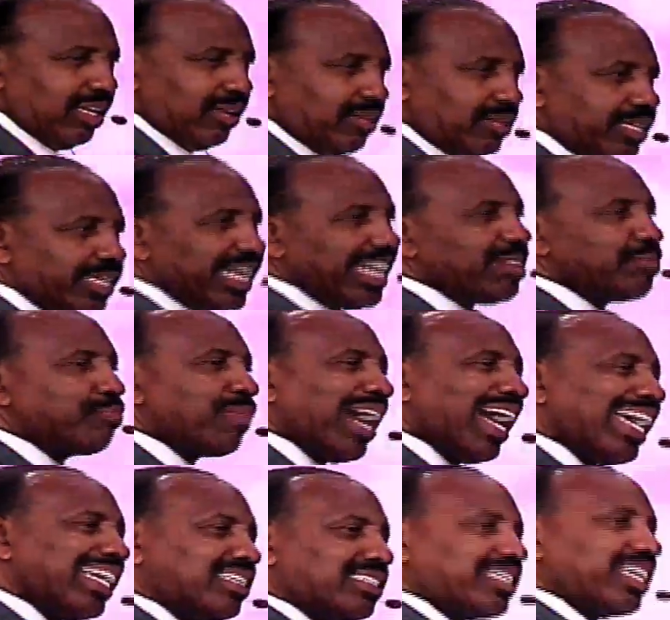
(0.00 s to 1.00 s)
See, that
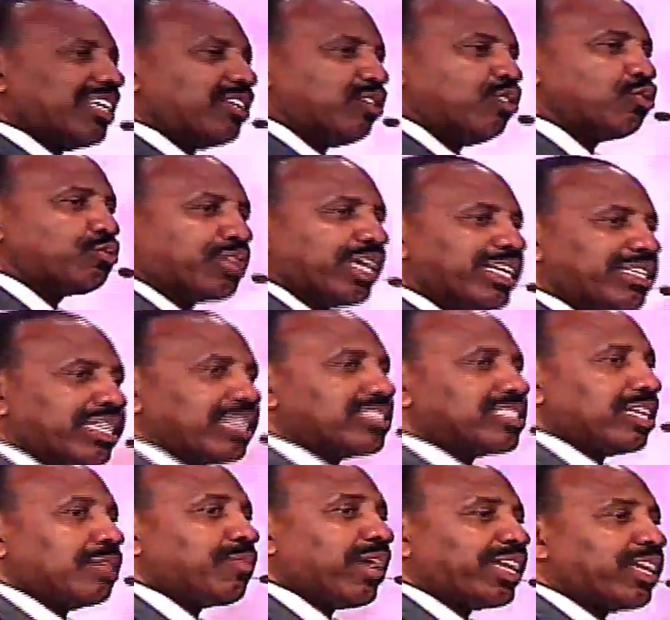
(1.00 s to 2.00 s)
mindset, you think that
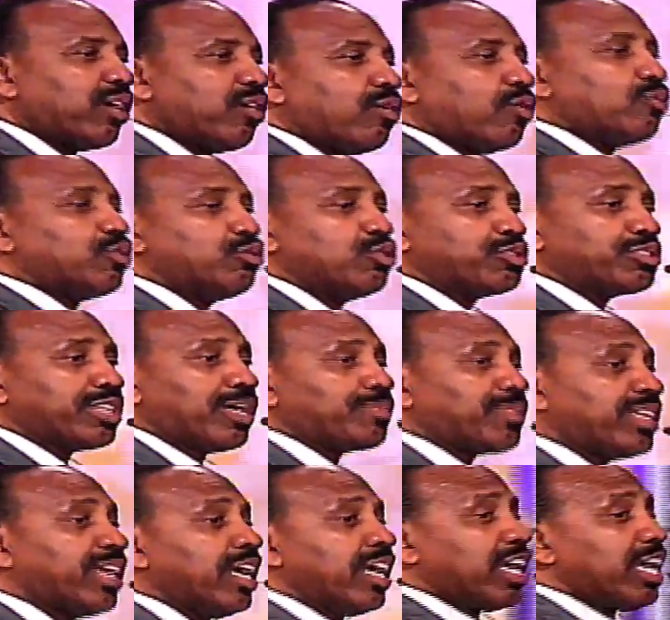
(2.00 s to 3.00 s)
somebody owes you
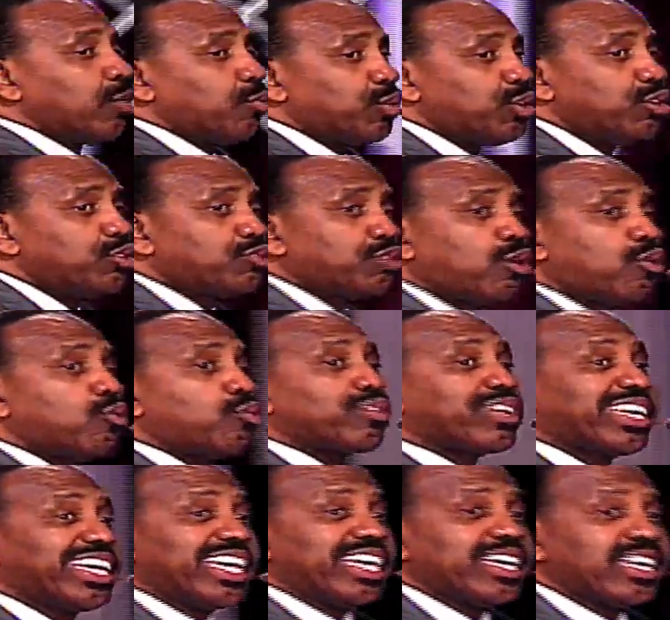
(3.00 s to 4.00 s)
something, and when you
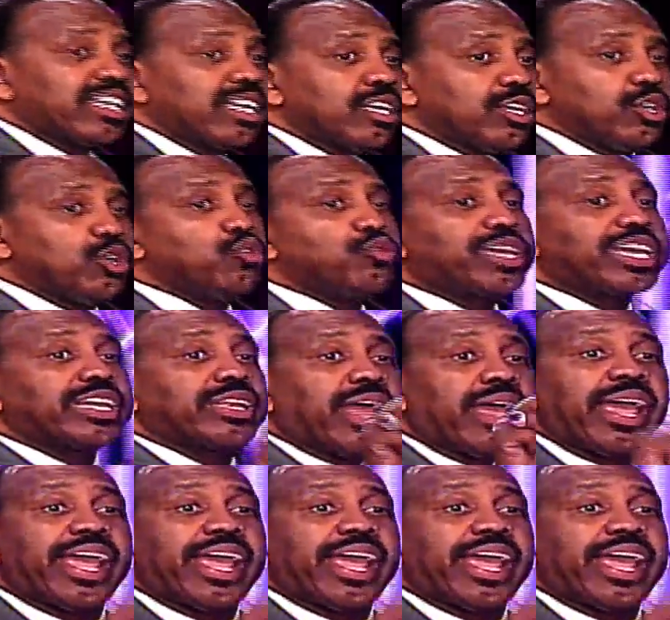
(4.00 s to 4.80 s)
don't get it, you get